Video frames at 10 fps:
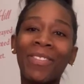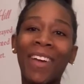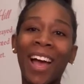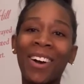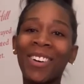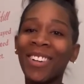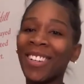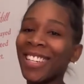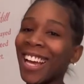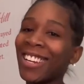Val.
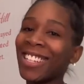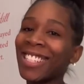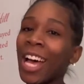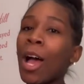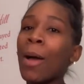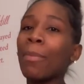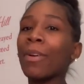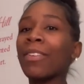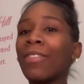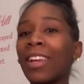I know it's like,
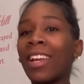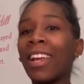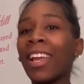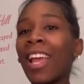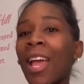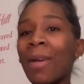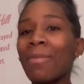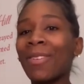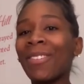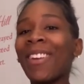Birdie Van,
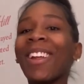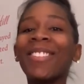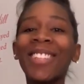Birdie, no,